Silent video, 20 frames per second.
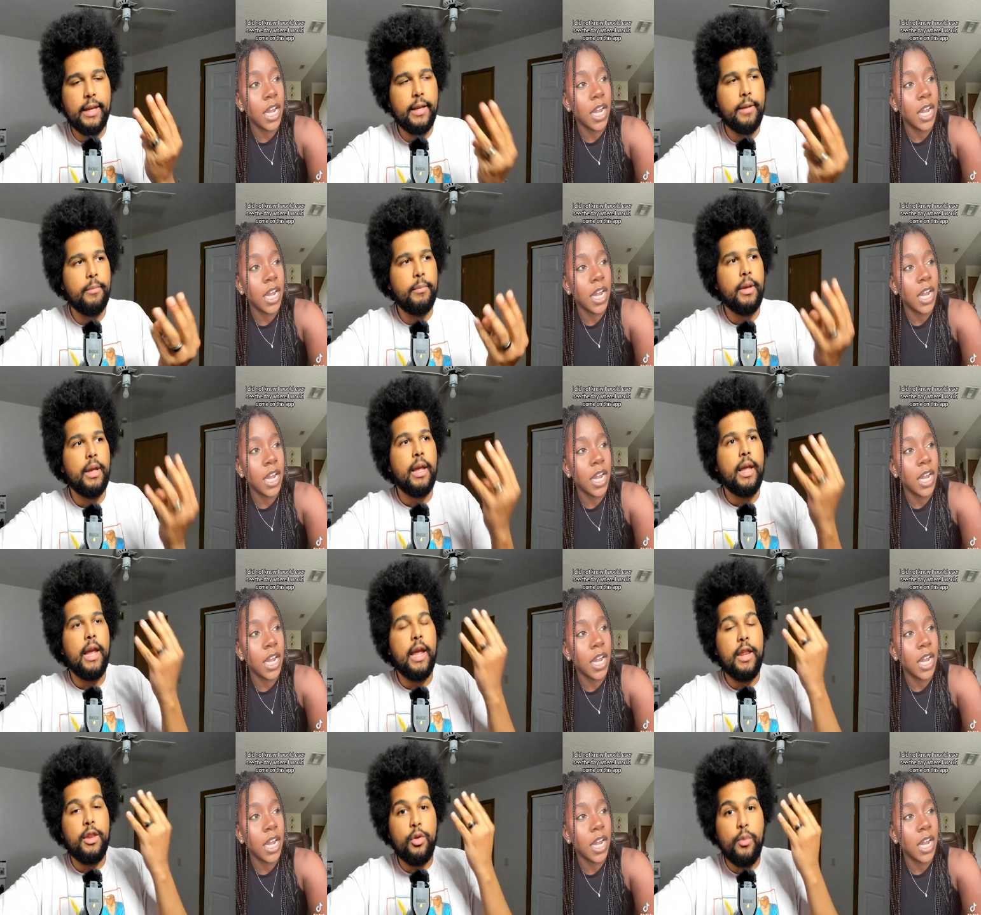Speaker 1: him,
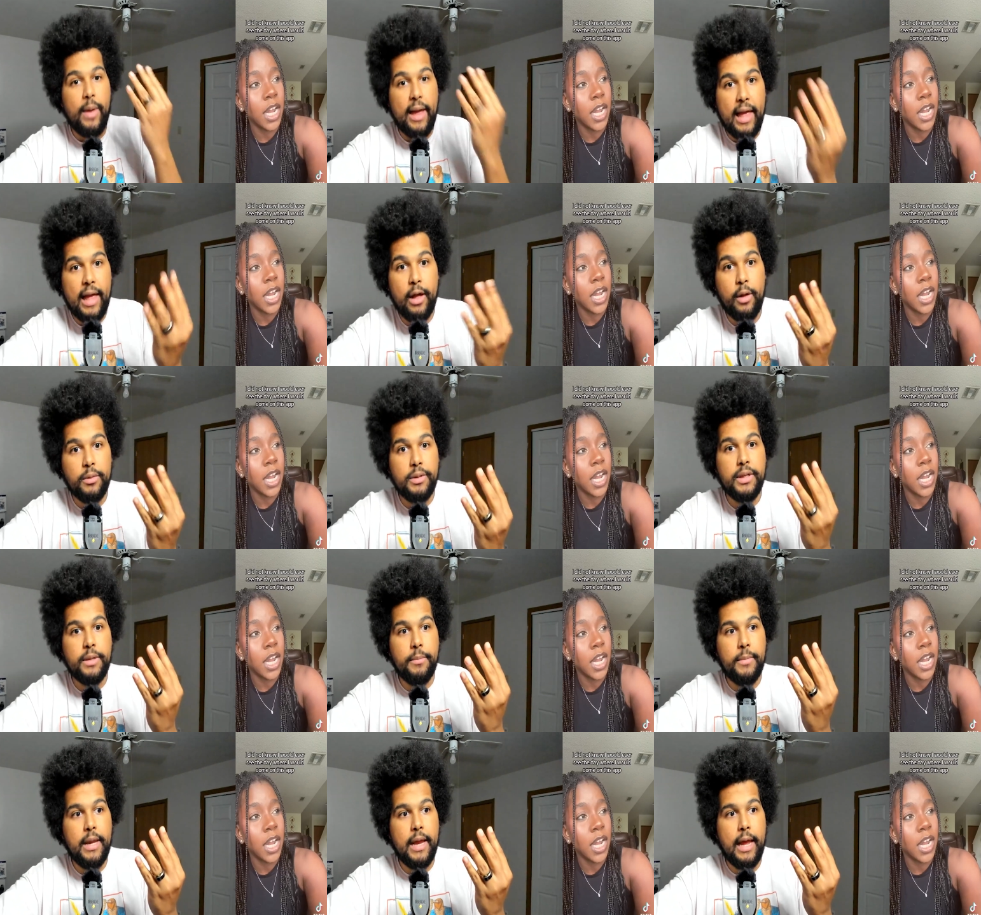and you held
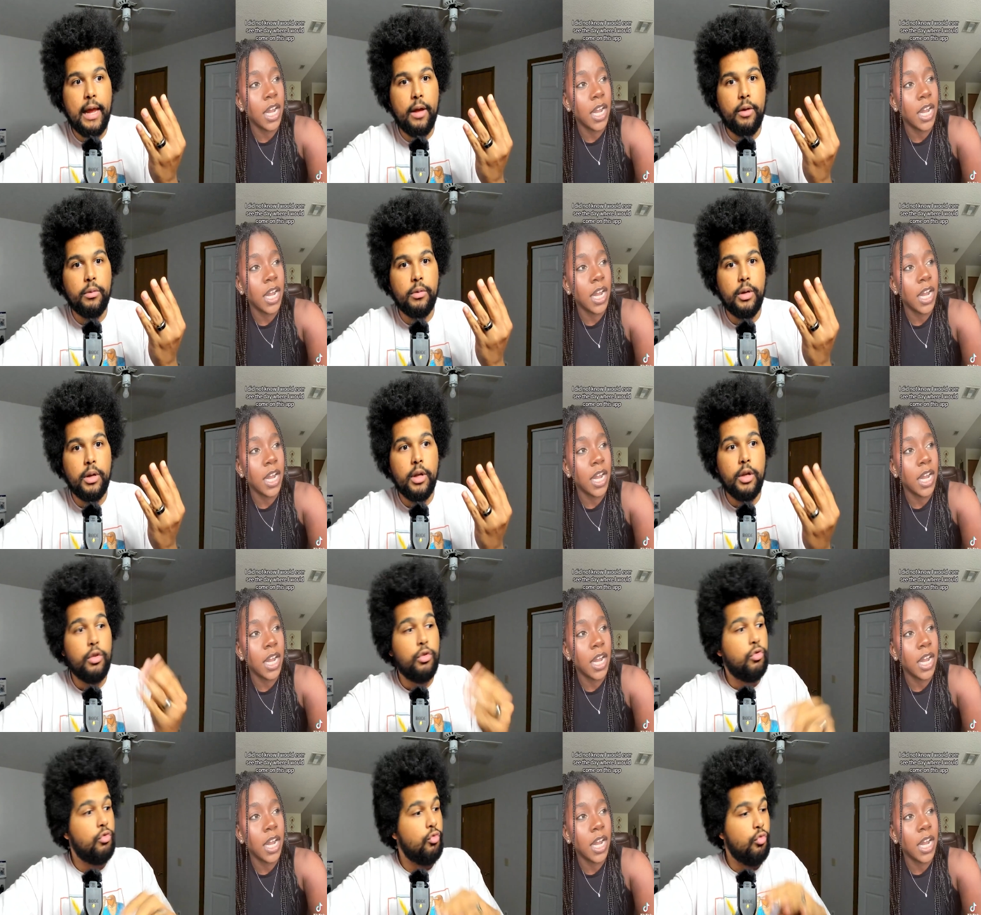him down
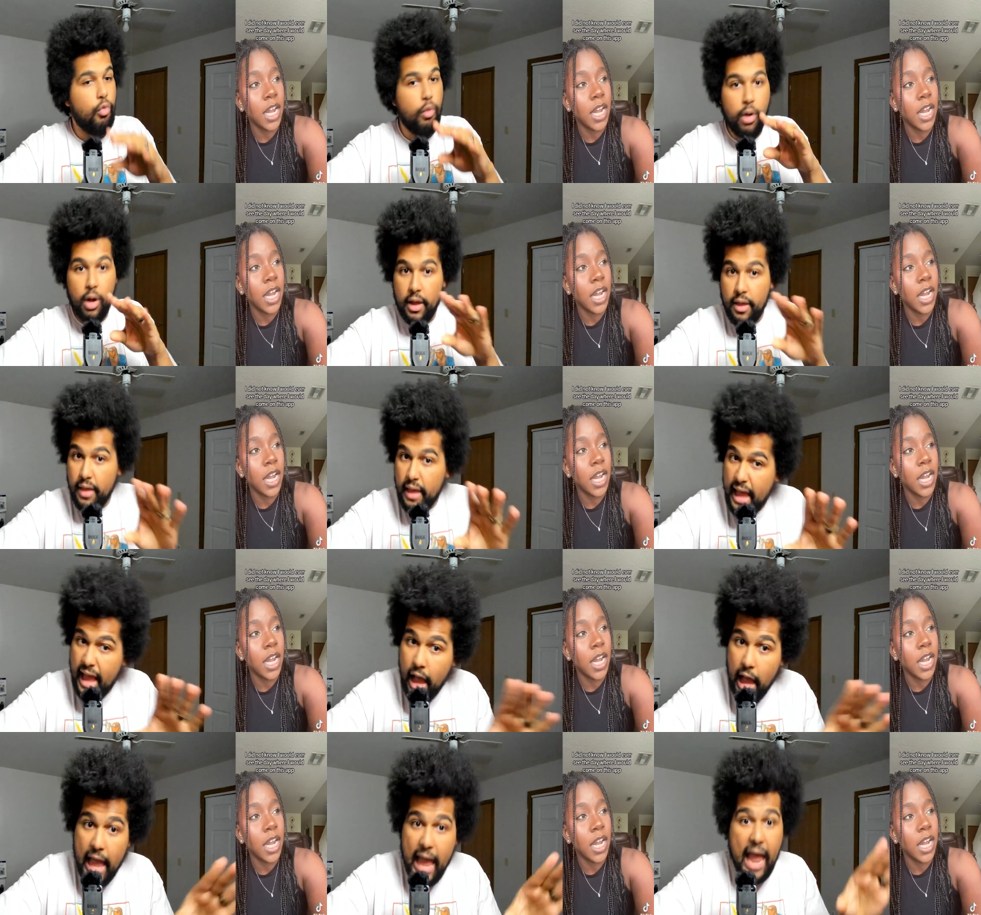through
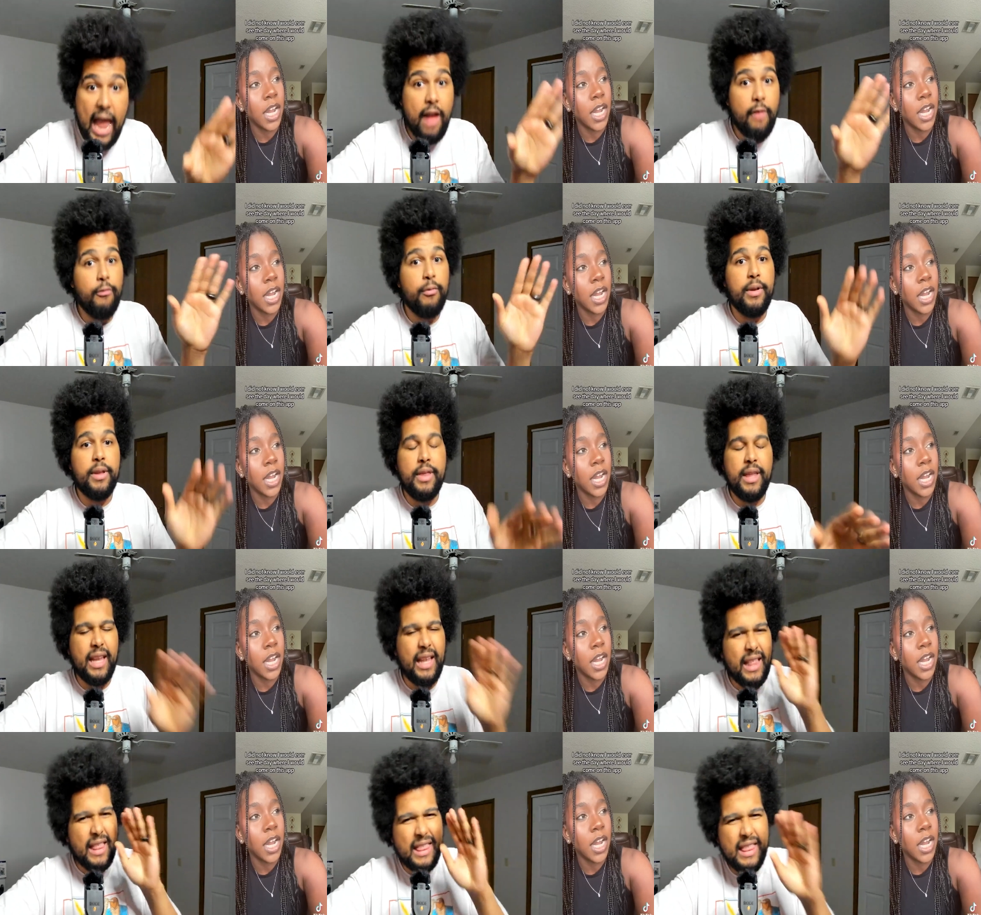
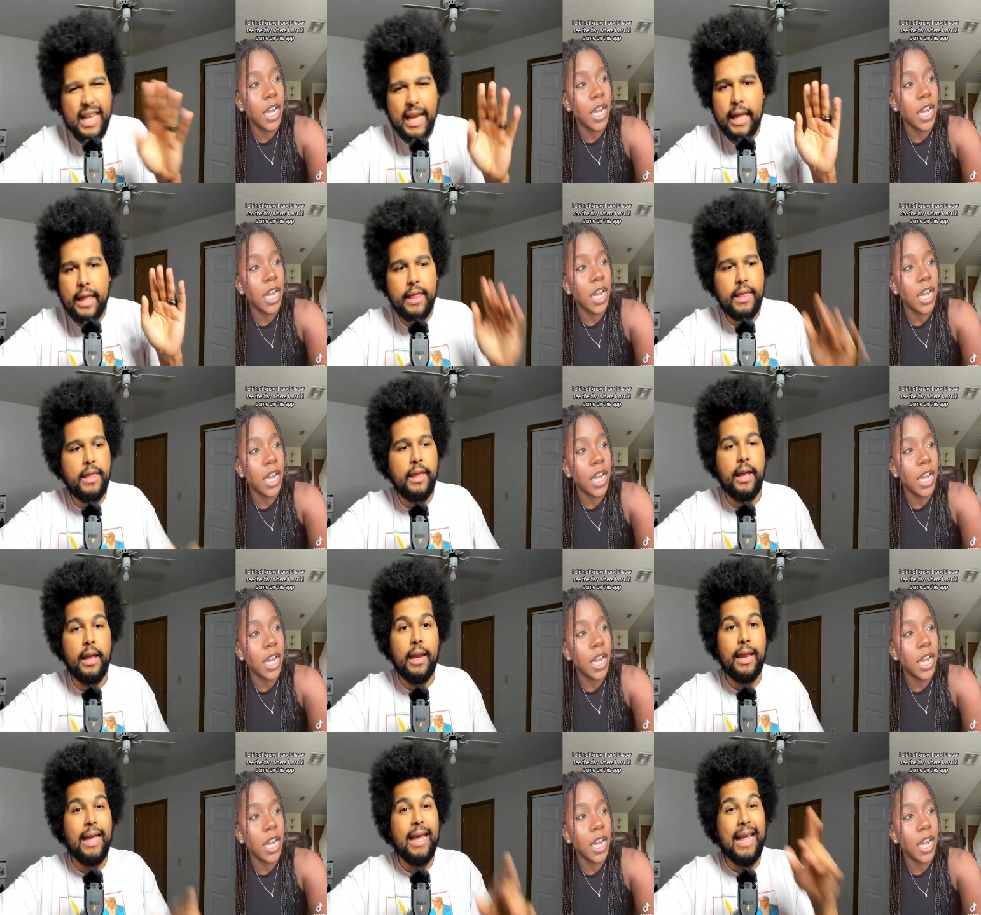everything, thick and
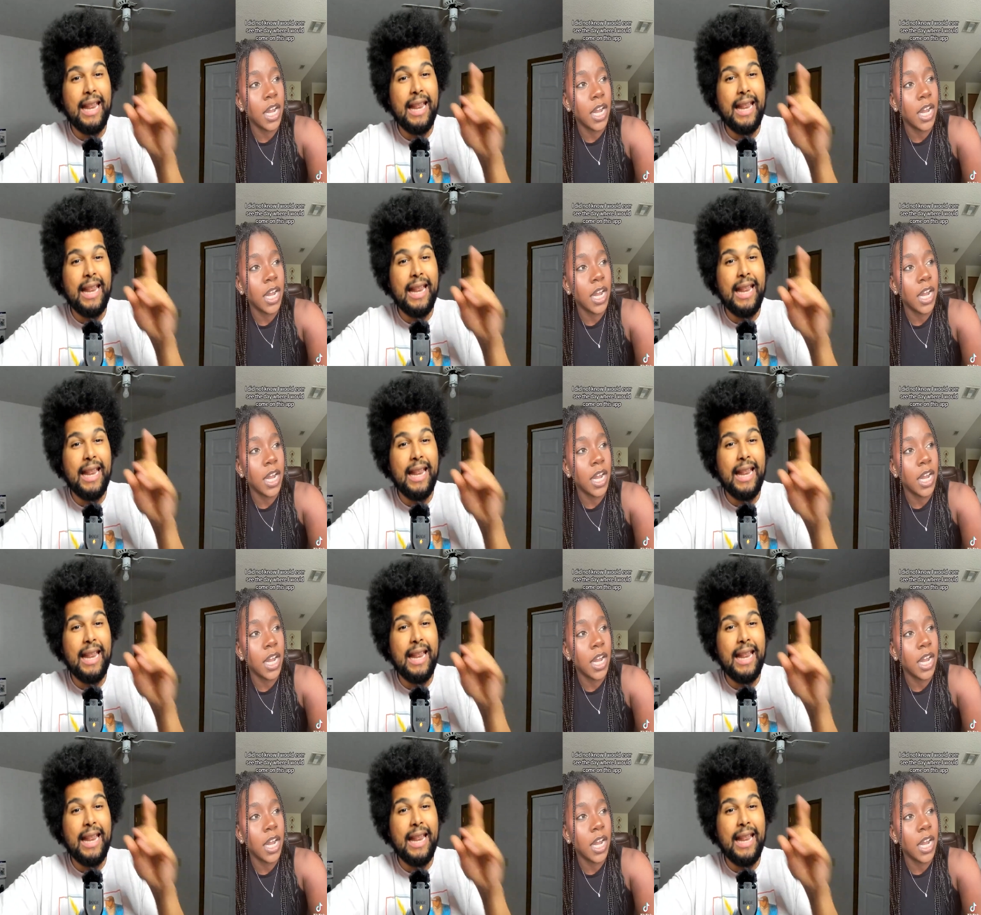thin.